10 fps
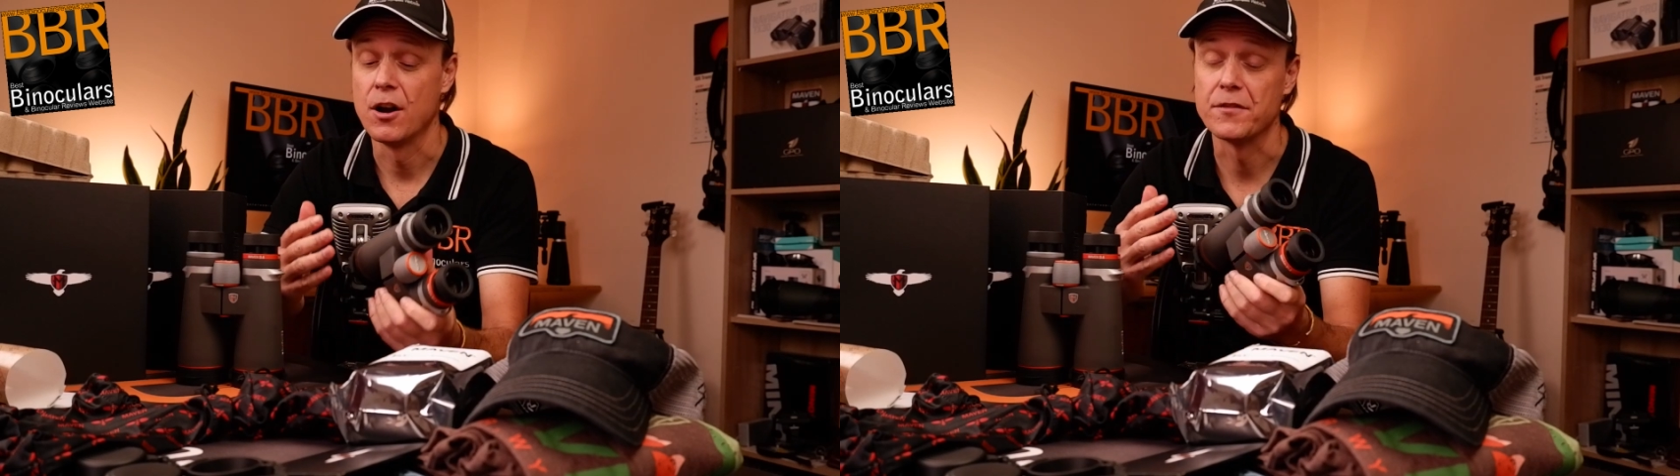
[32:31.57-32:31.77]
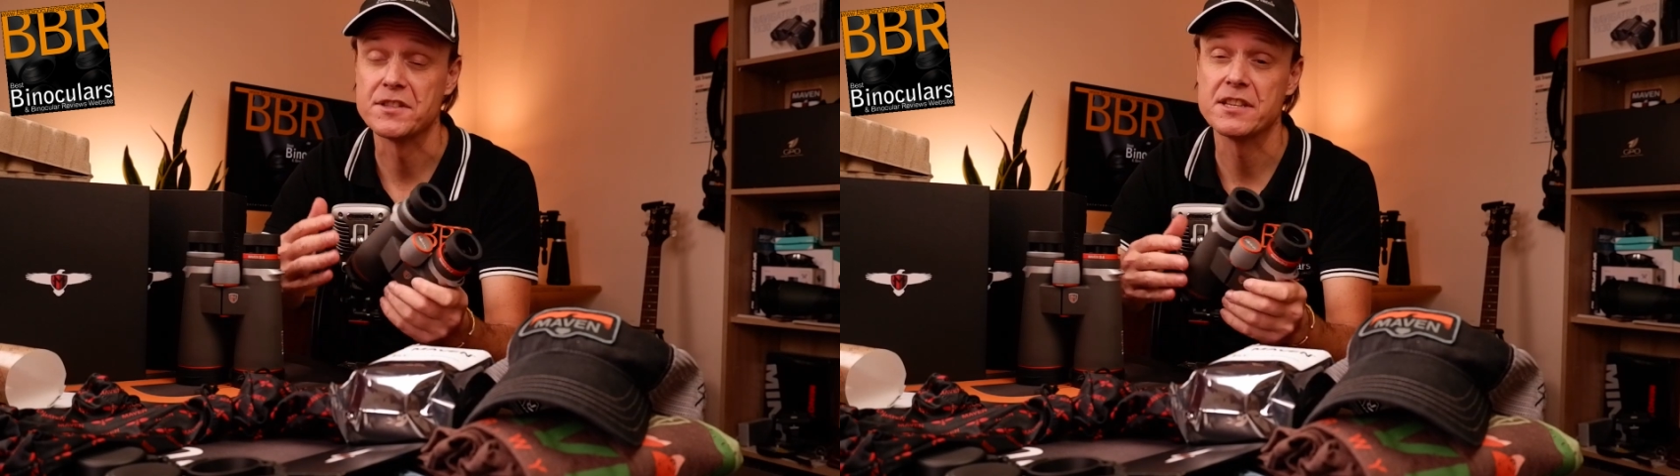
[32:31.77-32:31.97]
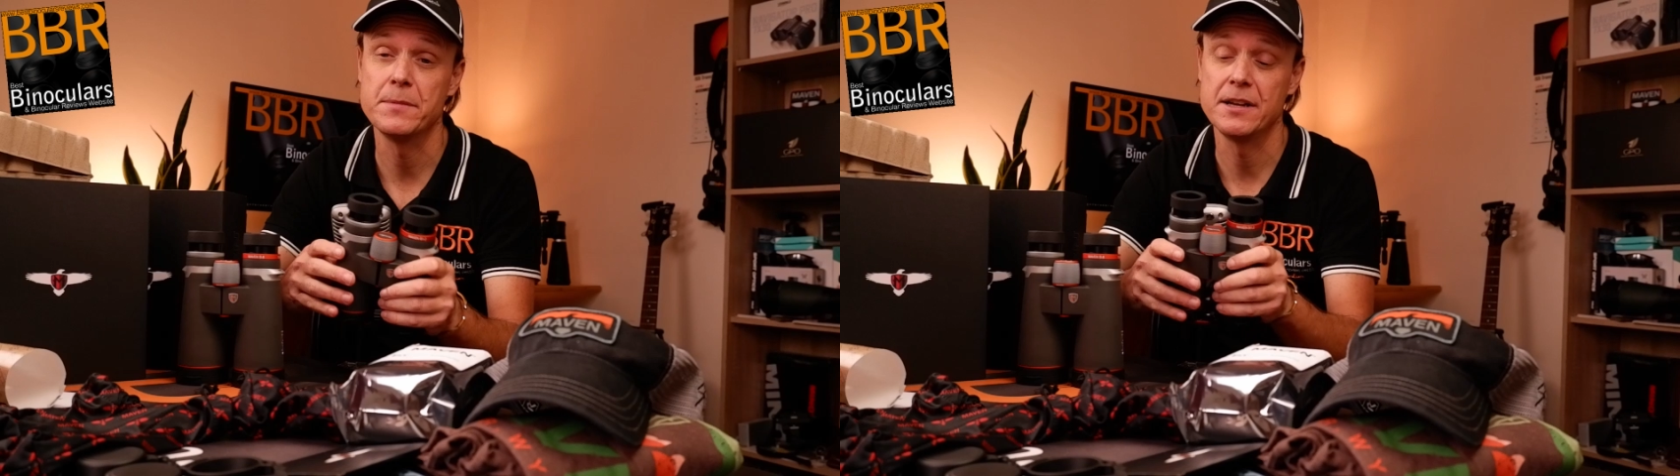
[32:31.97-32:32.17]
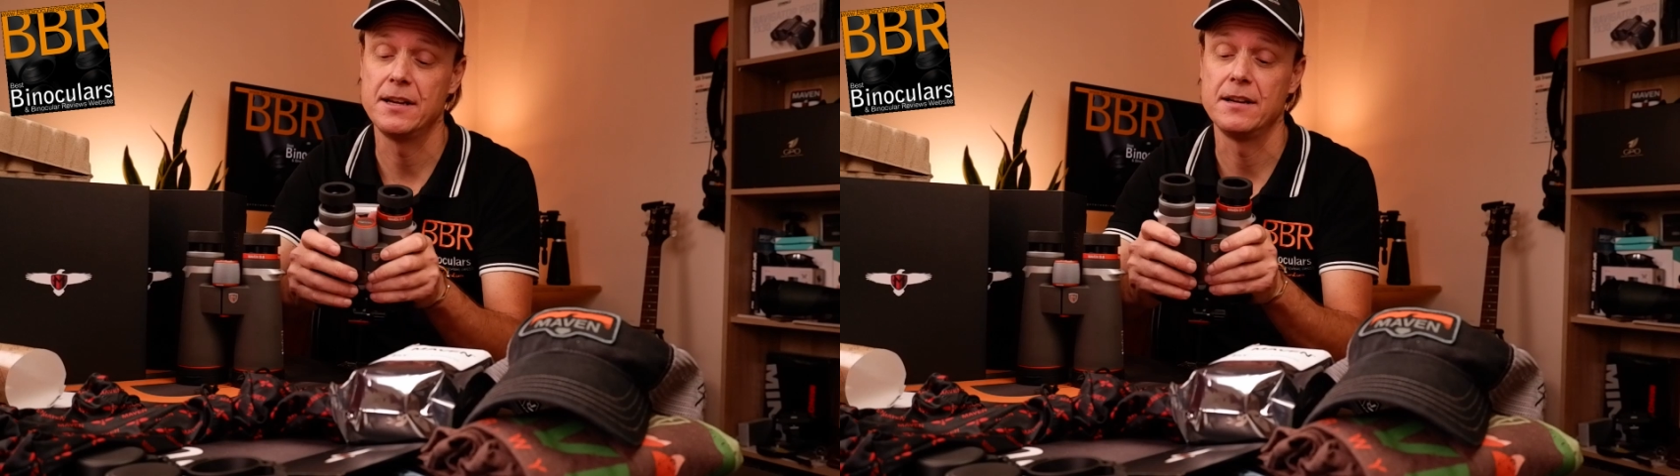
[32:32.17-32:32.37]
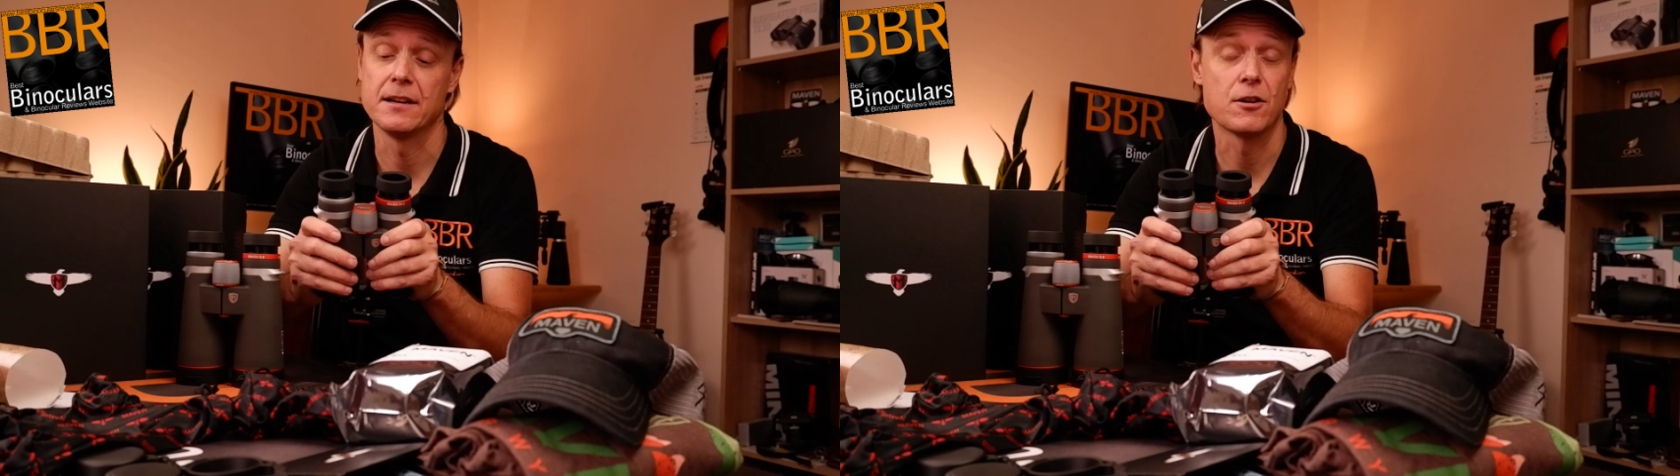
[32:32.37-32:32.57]
of
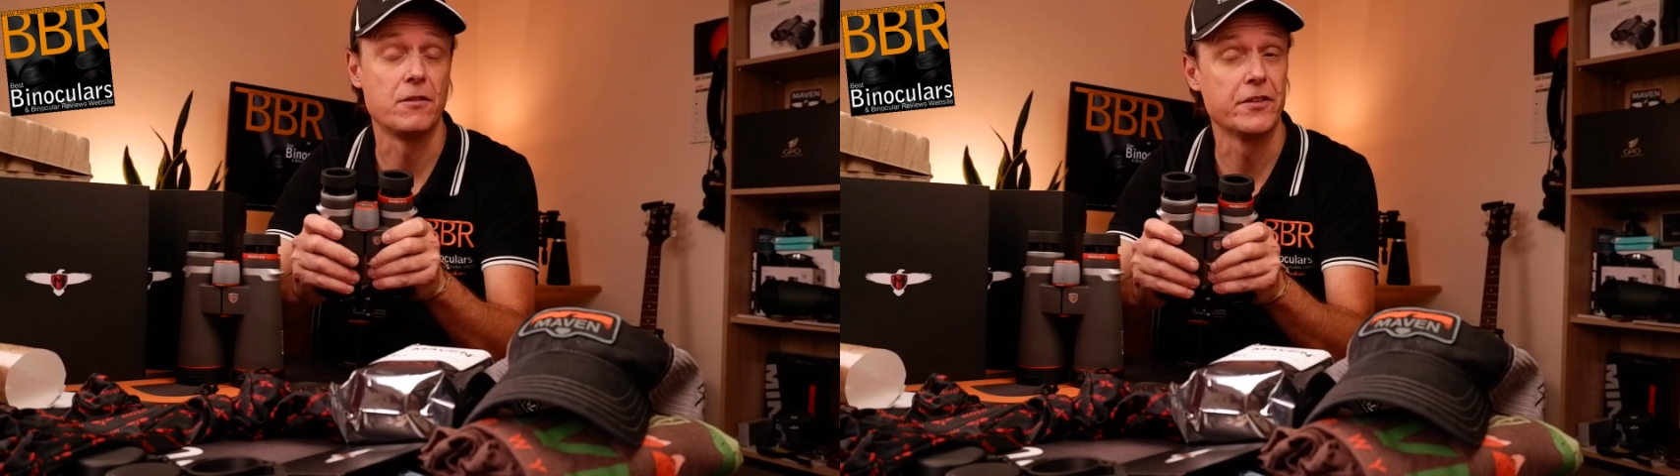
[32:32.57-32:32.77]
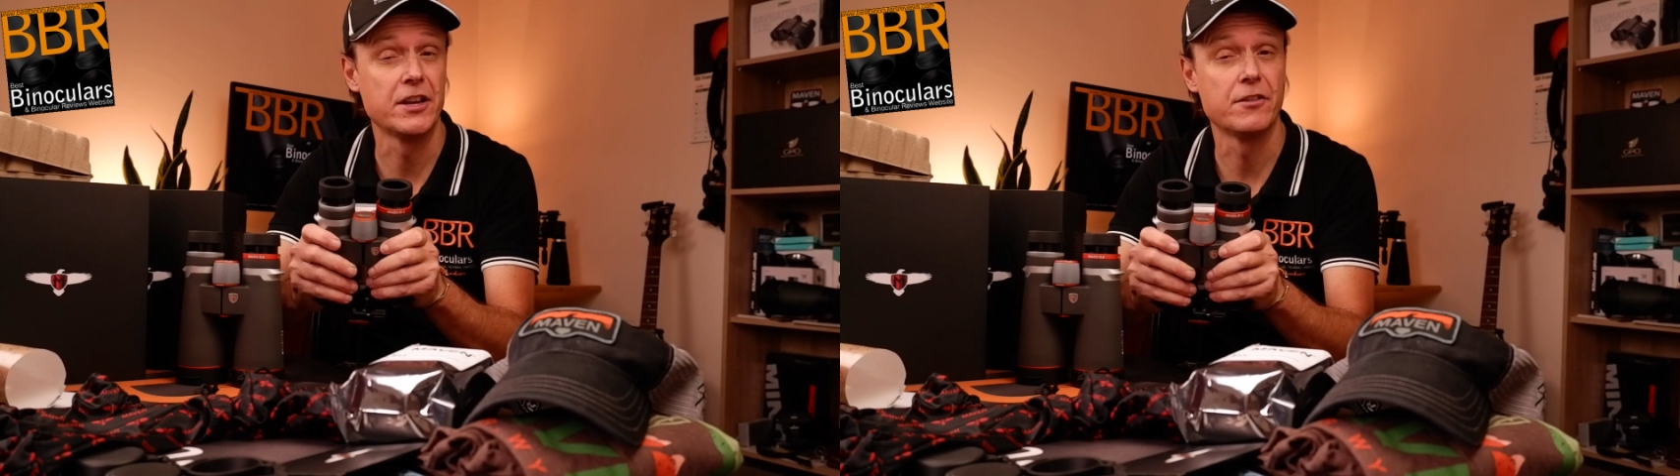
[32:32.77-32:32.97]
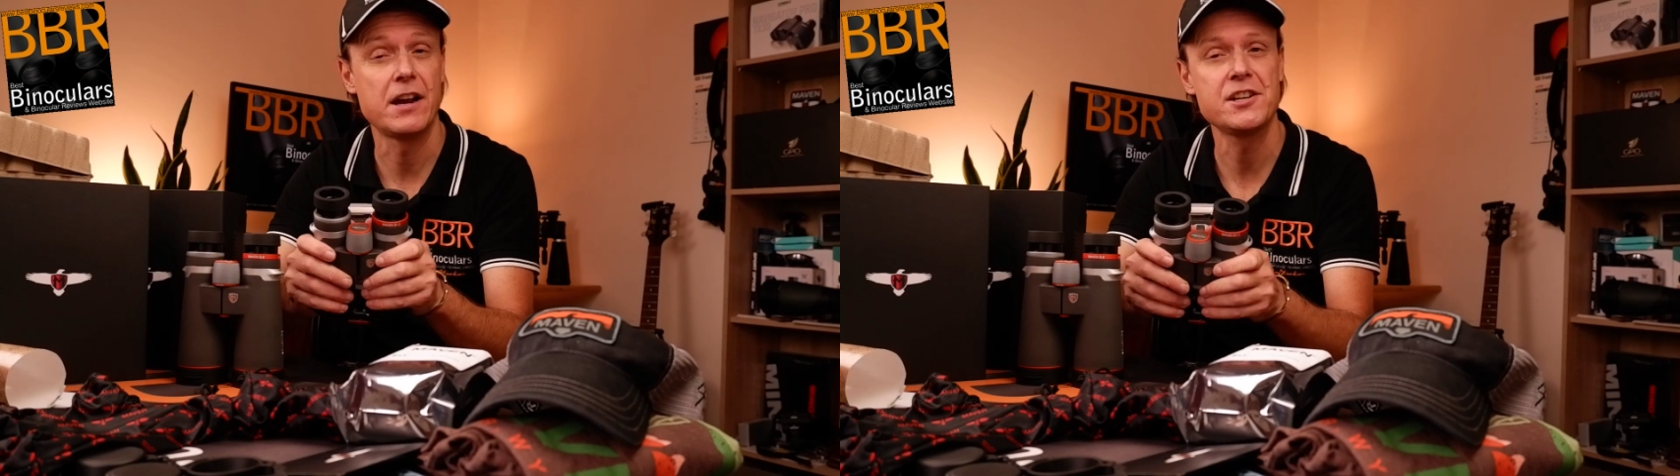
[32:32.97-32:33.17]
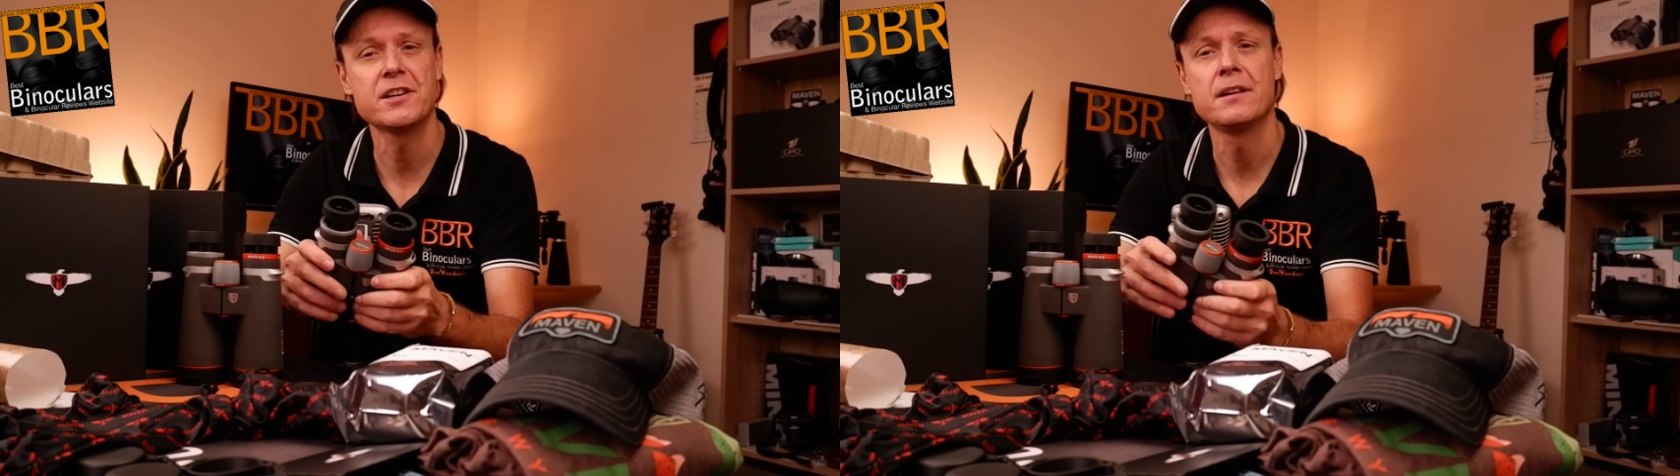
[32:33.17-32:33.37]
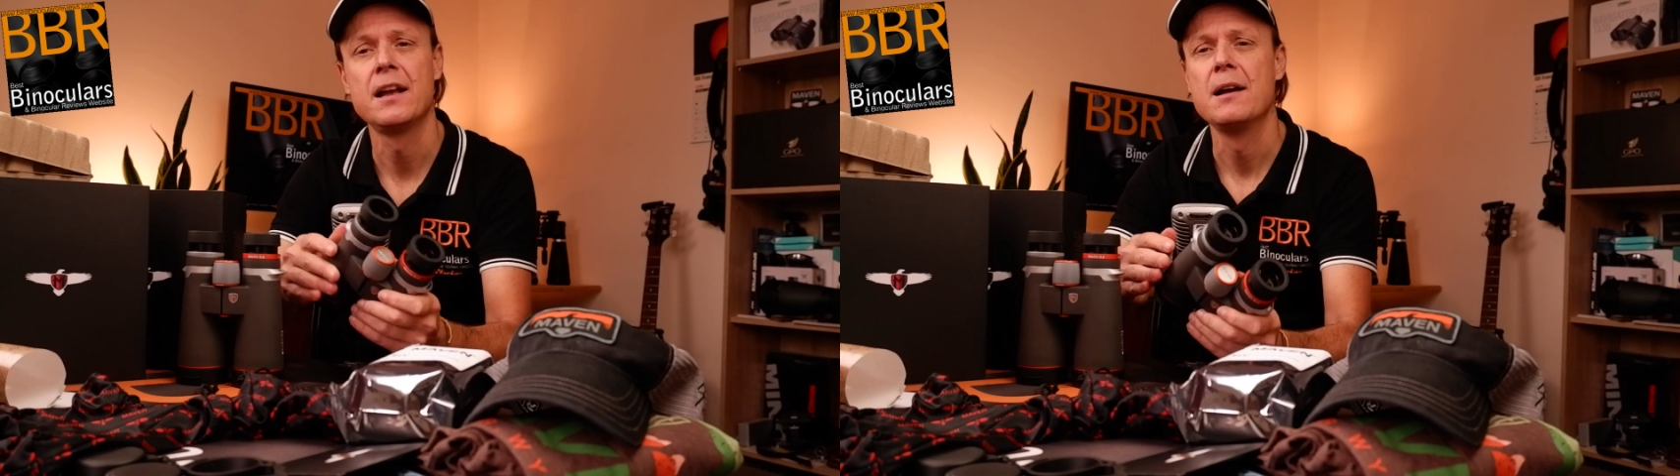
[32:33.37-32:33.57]
similar
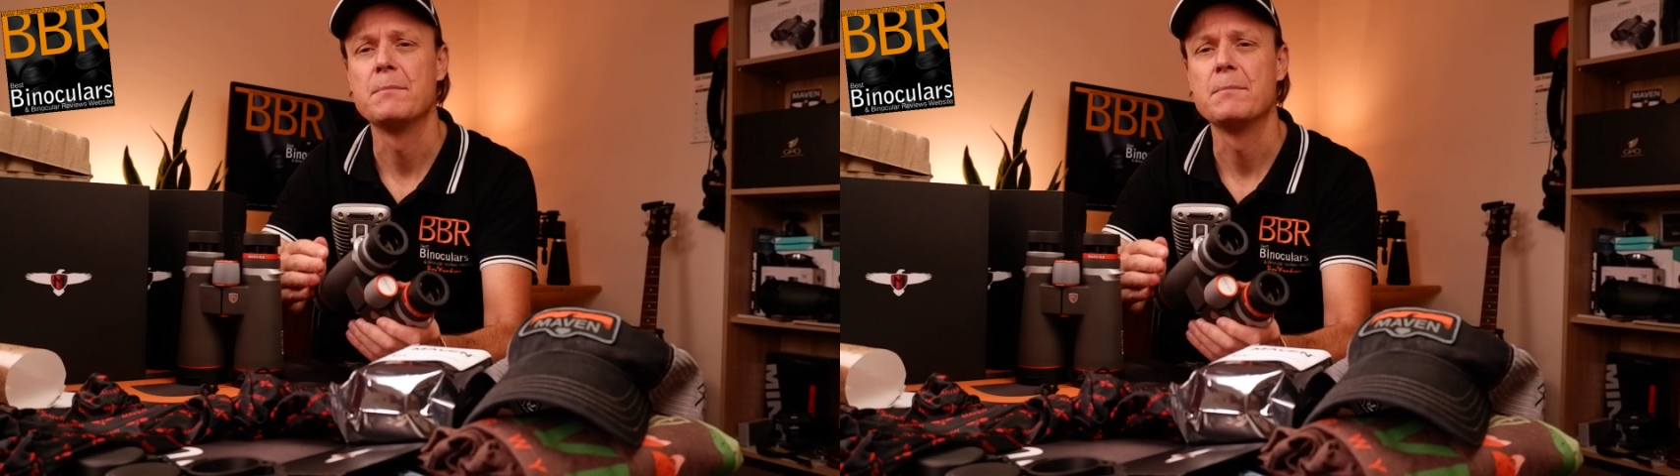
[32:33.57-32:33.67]
configuration,